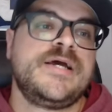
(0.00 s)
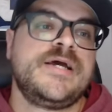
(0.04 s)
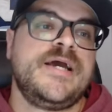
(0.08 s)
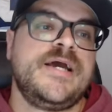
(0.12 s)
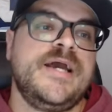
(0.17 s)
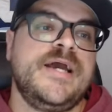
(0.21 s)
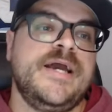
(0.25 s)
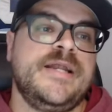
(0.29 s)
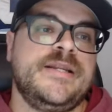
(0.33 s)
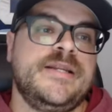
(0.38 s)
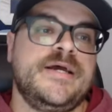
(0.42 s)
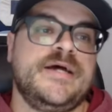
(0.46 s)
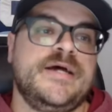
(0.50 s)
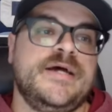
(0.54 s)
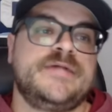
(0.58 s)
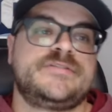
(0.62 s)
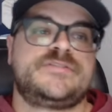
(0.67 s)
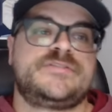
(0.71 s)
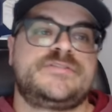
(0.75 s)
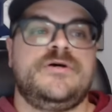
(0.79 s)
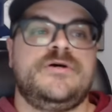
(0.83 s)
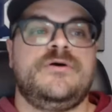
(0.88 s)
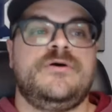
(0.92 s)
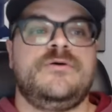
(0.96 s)
And
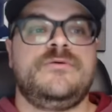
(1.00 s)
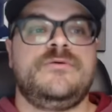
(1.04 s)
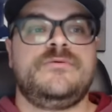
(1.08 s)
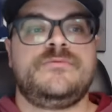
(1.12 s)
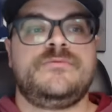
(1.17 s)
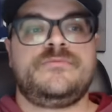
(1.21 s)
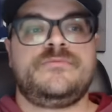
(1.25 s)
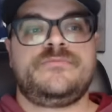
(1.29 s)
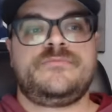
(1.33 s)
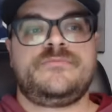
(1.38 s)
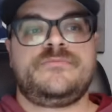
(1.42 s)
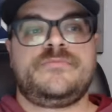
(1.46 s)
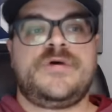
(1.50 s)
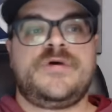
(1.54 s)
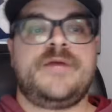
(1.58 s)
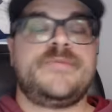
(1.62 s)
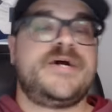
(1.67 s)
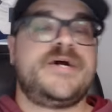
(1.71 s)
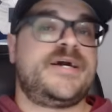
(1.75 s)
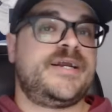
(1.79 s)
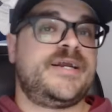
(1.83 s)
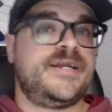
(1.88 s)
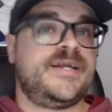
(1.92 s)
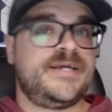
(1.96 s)
so I'm
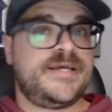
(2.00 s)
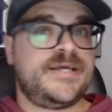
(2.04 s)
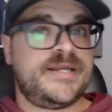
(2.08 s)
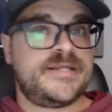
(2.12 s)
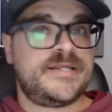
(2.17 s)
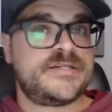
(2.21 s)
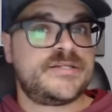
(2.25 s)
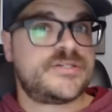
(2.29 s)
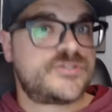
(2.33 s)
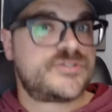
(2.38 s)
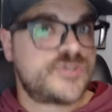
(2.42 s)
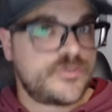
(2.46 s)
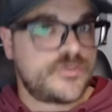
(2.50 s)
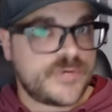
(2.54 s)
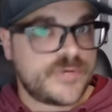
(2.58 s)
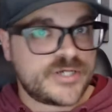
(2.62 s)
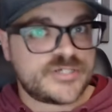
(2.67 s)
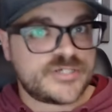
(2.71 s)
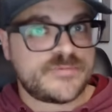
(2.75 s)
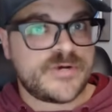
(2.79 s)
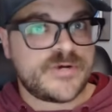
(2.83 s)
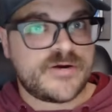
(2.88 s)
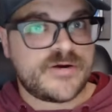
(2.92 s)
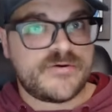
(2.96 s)
not going to get into too
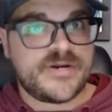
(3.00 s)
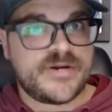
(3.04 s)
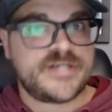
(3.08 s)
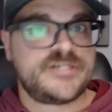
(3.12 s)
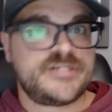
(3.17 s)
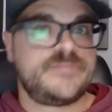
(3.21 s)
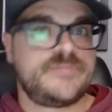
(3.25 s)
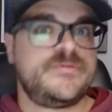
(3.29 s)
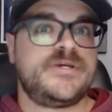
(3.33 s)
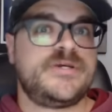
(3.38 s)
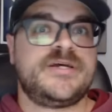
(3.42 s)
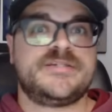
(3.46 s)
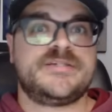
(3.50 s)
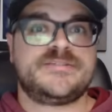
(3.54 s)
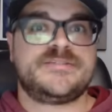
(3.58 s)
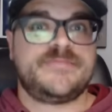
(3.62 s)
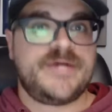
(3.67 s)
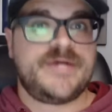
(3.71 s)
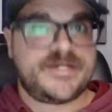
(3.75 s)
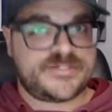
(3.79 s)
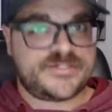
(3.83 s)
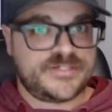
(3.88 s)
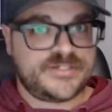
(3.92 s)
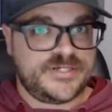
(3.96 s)
much about Reggie because I'm
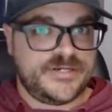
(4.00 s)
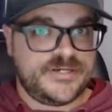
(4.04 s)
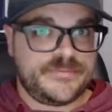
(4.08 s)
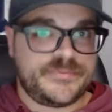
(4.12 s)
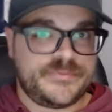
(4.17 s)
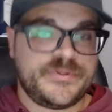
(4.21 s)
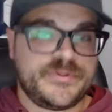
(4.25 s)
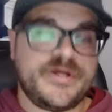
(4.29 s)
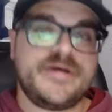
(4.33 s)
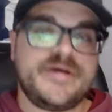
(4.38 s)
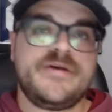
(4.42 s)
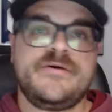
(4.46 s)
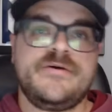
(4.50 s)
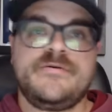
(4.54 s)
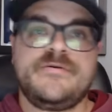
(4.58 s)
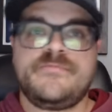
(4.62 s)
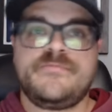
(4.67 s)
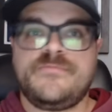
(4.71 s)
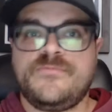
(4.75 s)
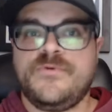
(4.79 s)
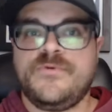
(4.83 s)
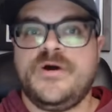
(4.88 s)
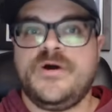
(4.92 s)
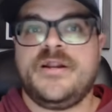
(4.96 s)
actually going to play
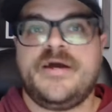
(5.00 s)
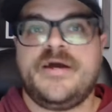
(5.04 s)
what